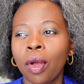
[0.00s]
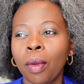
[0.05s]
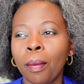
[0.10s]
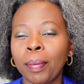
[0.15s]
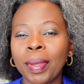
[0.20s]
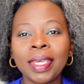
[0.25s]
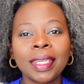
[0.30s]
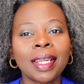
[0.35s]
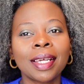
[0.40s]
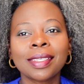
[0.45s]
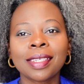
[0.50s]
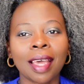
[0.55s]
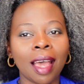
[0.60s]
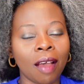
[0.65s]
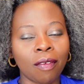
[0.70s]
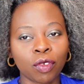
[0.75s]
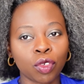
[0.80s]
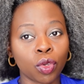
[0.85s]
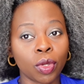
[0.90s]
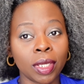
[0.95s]
peanuts I
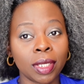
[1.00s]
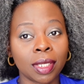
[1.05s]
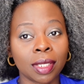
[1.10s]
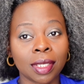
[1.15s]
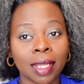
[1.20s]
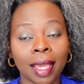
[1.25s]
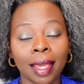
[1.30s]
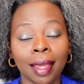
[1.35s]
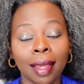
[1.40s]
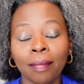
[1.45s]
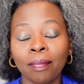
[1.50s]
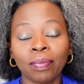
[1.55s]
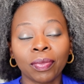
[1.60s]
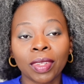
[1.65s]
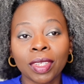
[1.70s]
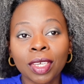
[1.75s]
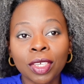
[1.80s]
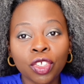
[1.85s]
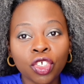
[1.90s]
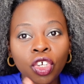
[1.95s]
have to eat it I,
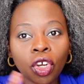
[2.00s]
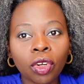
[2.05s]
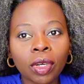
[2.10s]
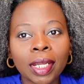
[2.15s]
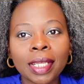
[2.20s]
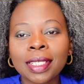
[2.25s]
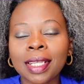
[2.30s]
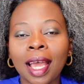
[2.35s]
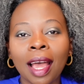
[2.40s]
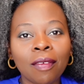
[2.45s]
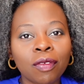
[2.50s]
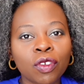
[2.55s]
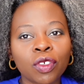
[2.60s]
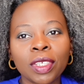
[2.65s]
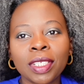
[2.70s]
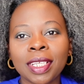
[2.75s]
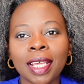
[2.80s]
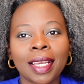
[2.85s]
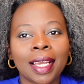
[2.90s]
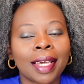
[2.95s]
chocolate I have to
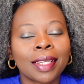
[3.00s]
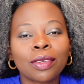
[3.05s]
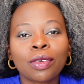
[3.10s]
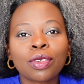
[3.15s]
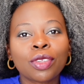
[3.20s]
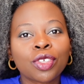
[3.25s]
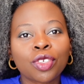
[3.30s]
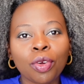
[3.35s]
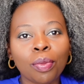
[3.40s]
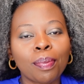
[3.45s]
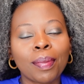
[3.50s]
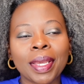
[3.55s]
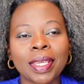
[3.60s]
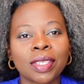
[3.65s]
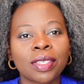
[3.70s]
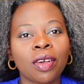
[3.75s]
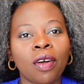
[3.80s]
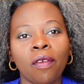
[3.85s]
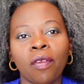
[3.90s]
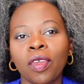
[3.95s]
eat I cannot stop
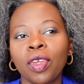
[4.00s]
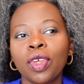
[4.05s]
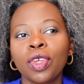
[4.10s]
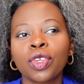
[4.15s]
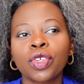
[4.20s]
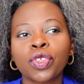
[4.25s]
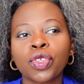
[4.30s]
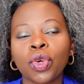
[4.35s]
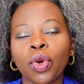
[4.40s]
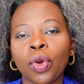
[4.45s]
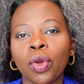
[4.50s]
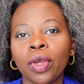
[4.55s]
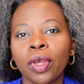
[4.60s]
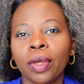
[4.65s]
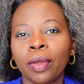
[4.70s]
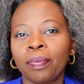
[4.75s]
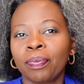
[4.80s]
myself so